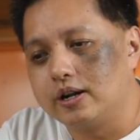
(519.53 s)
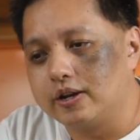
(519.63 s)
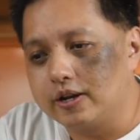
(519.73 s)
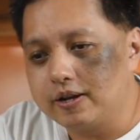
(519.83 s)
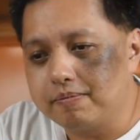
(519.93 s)

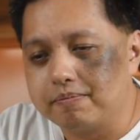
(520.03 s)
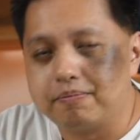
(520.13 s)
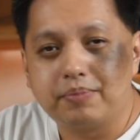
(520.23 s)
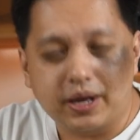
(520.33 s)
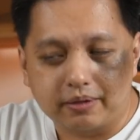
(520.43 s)
Um,
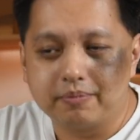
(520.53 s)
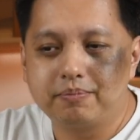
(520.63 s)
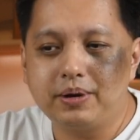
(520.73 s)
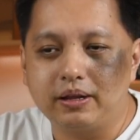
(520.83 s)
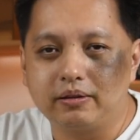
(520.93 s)
but,
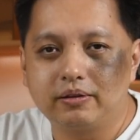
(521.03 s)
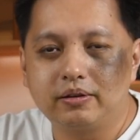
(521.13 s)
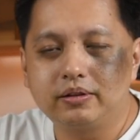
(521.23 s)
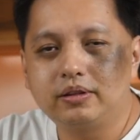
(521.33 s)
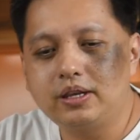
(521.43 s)
but
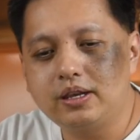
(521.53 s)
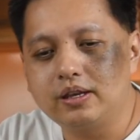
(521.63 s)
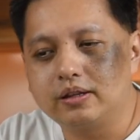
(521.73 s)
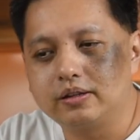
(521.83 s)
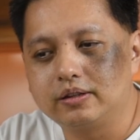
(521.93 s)
the,
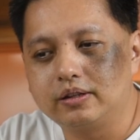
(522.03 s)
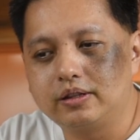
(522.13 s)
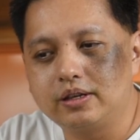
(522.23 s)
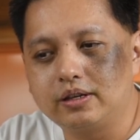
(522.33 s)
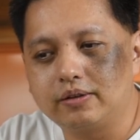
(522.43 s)

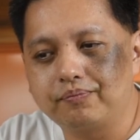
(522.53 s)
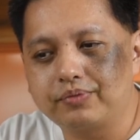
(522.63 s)
the